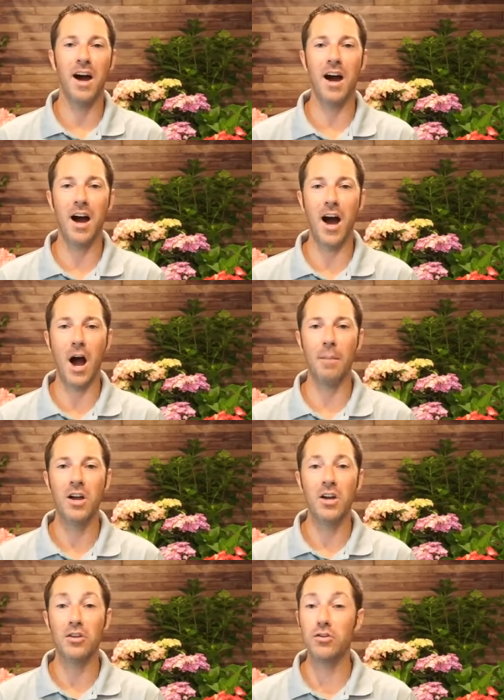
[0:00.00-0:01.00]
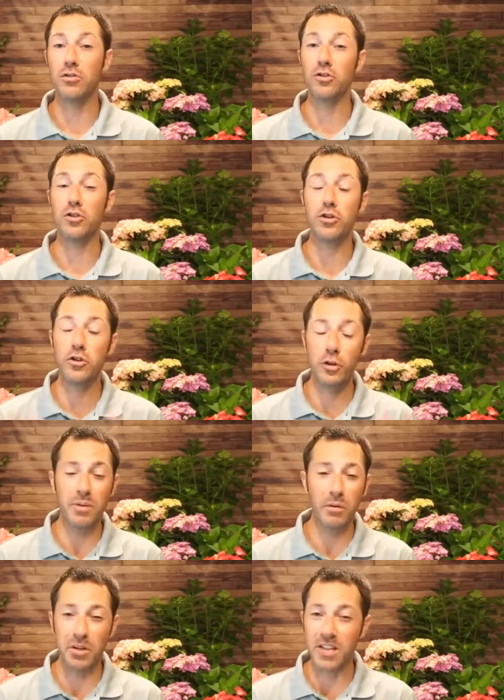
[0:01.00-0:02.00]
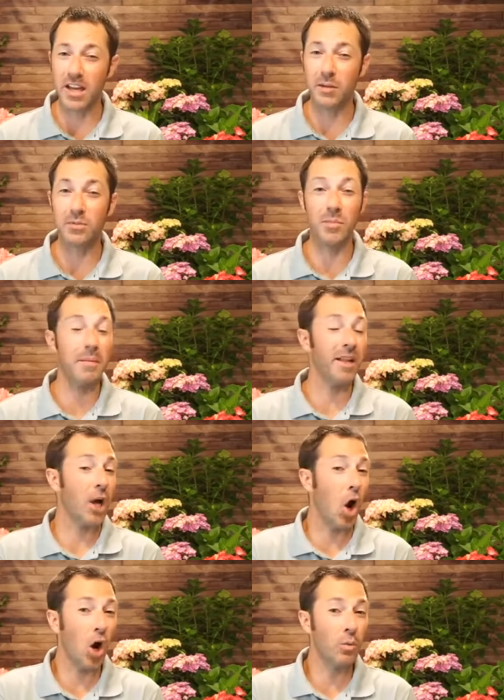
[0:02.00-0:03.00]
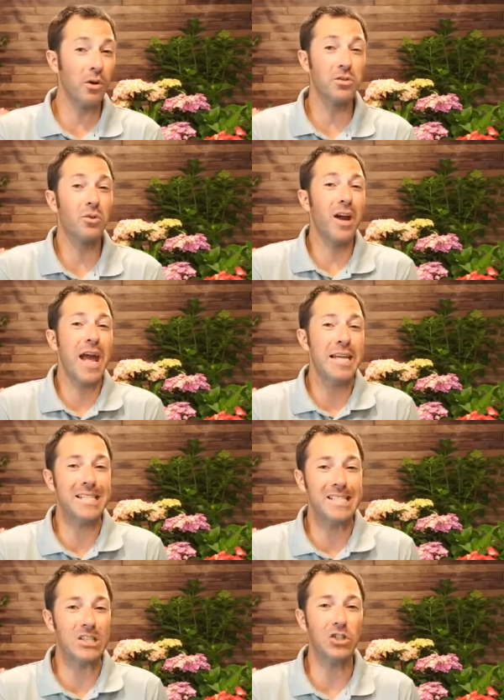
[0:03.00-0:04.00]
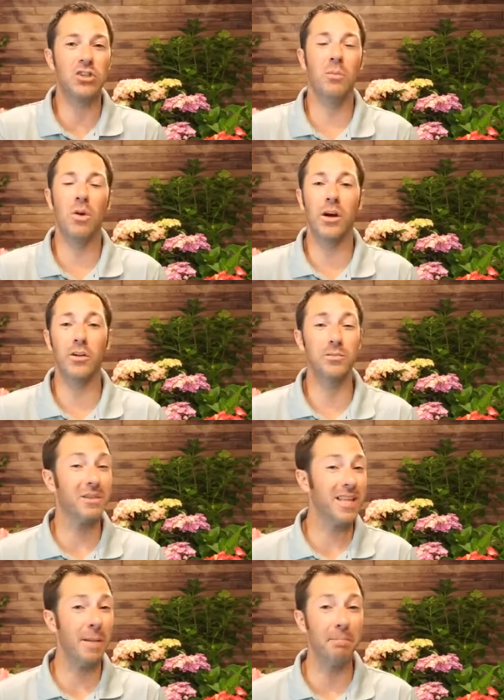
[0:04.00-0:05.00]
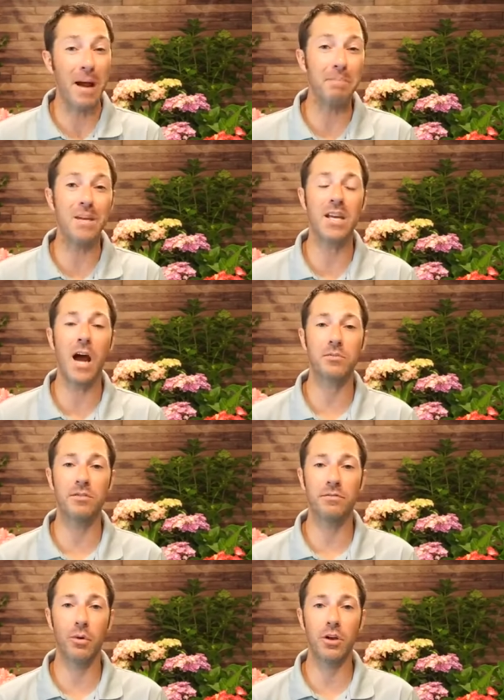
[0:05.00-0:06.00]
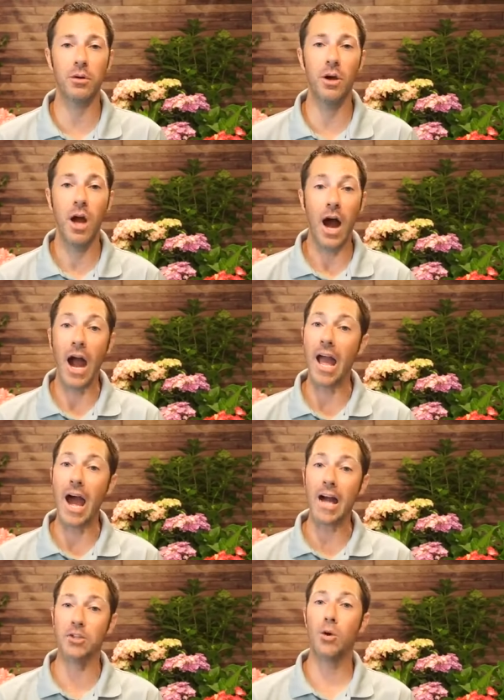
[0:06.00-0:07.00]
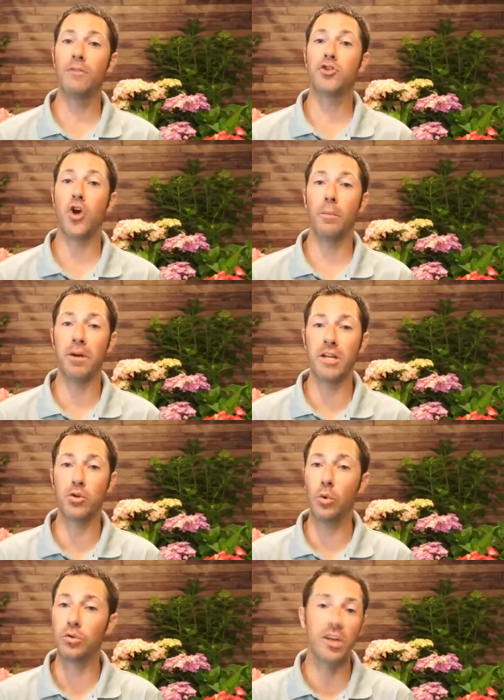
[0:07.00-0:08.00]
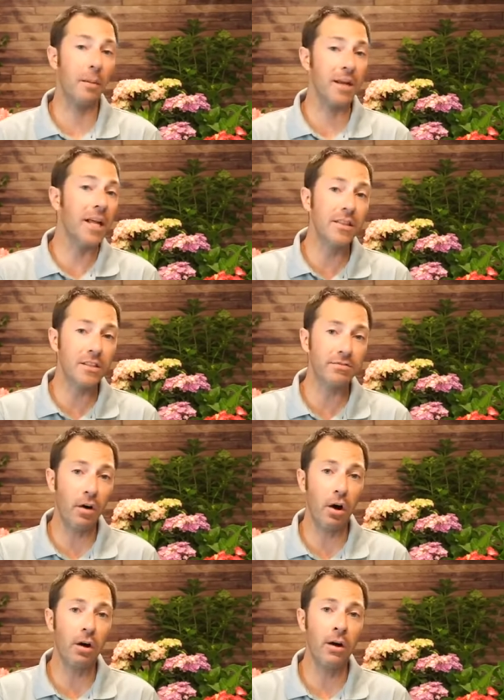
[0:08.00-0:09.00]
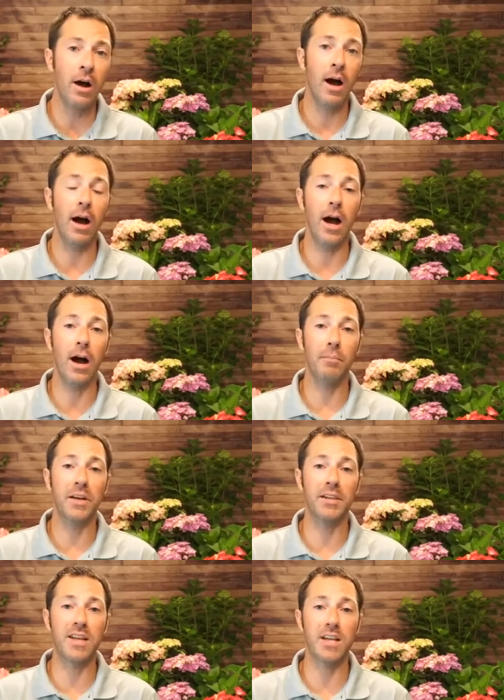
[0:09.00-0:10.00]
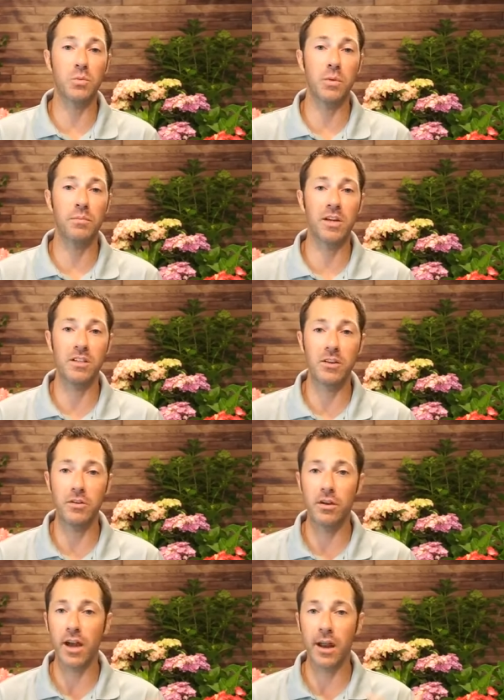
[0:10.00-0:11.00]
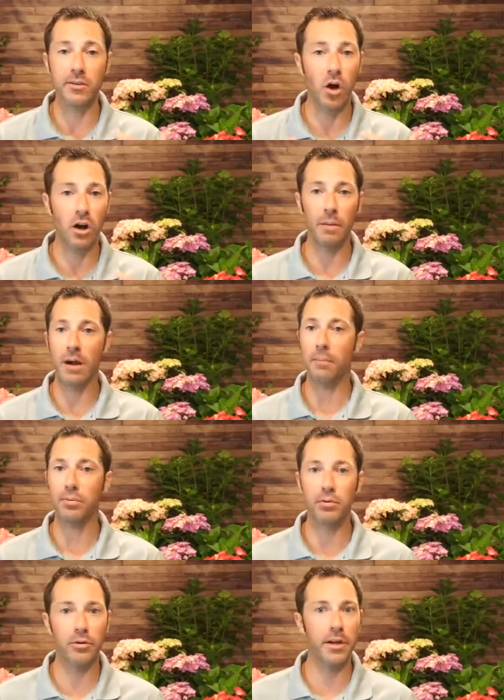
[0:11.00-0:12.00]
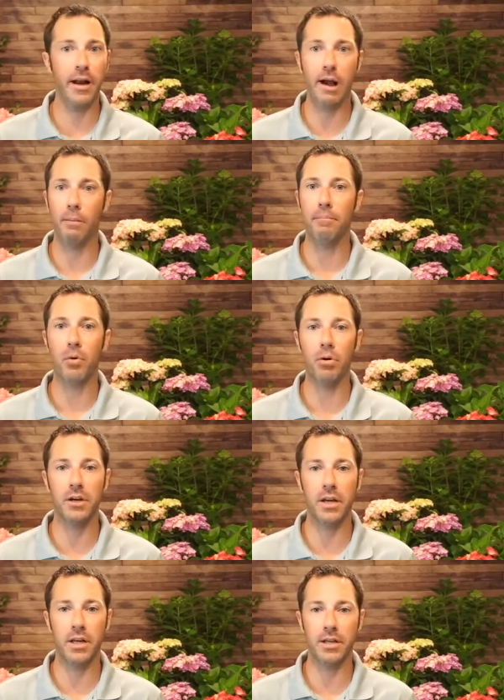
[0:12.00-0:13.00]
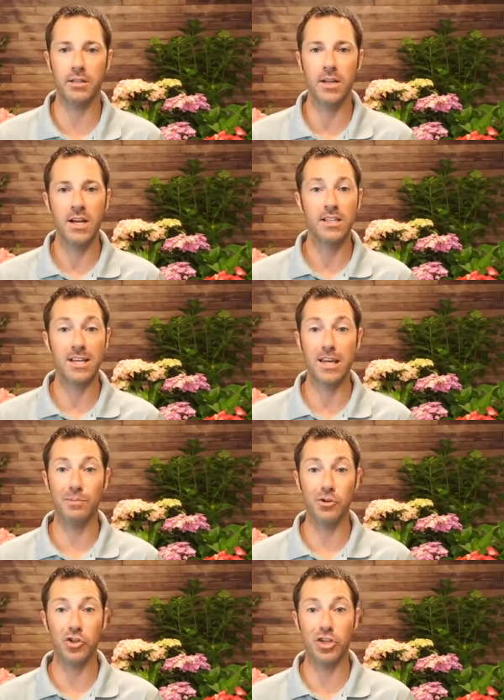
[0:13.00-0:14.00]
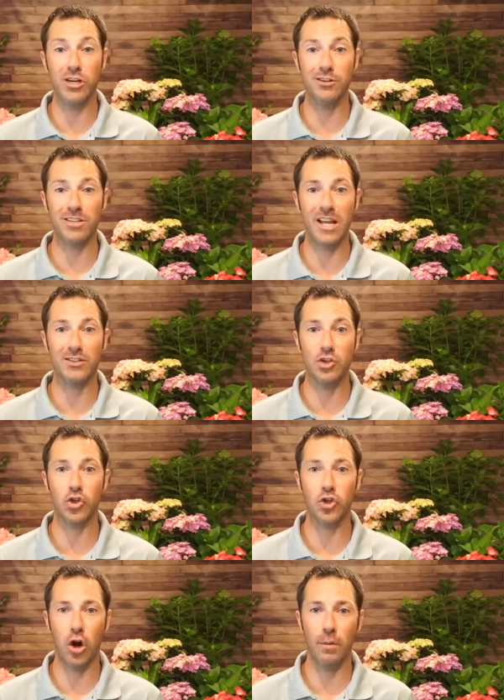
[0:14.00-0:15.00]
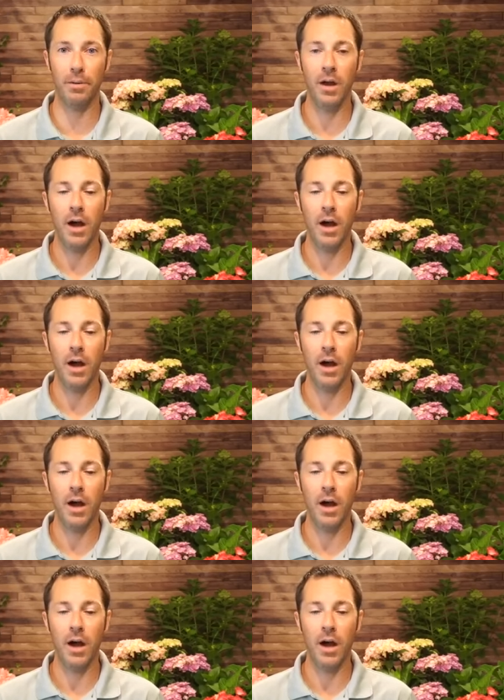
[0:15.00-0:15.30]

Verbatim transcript: Um, you should be able to take them to maybe like a hardware store. I hate to send you somewhere else, but that might be an option for you. I, I do have sharpening tools coming in this fall uh, because as we continue to kind of talk about pruning and how important it is to keep your shears nice and sharp,